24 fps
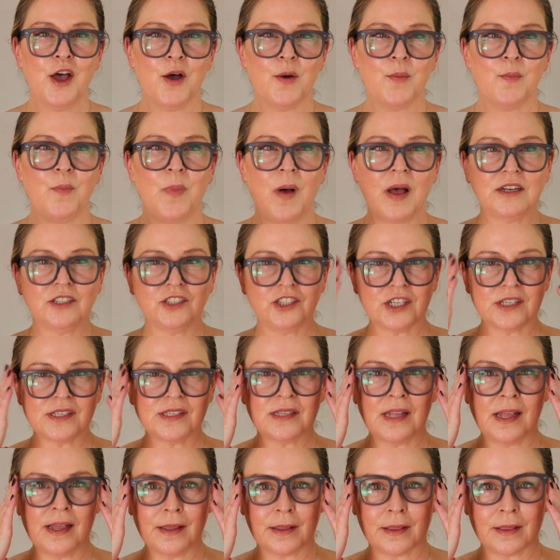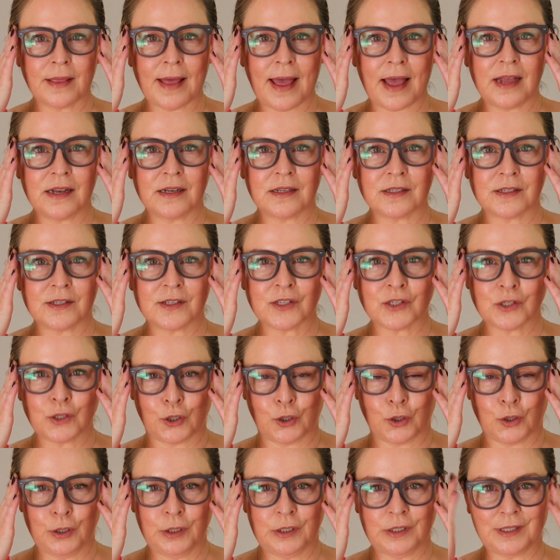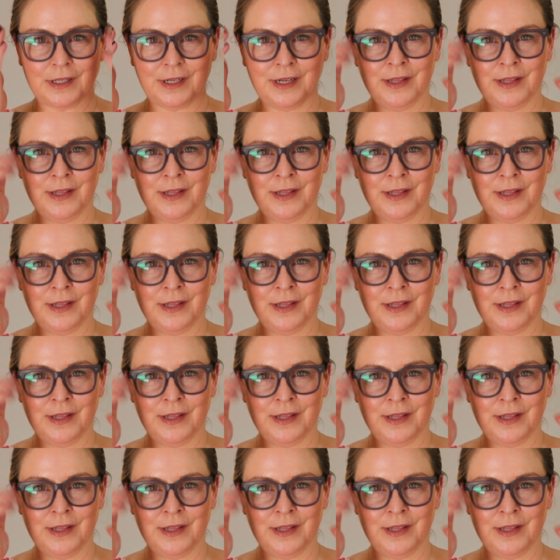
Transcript: But just like that skirt